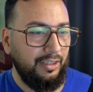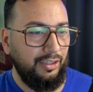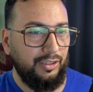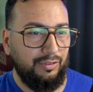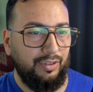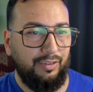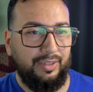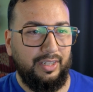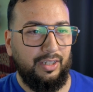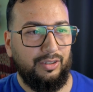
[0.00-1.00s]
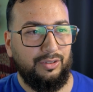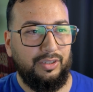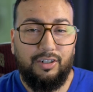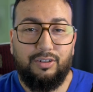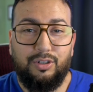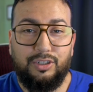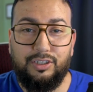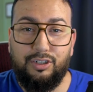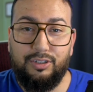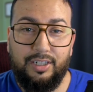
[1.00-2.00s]
you can use them for your videos. Of course,
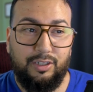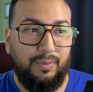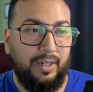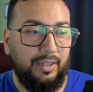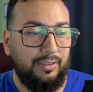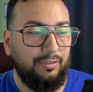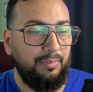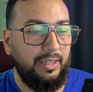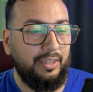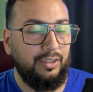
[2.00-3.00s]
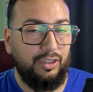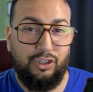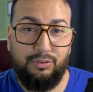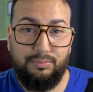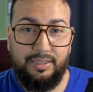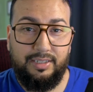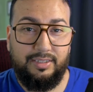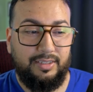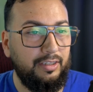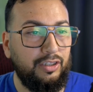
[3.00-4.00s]
you go down the route of making your own
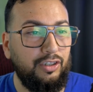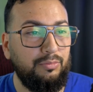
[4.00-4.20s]
beats. Just know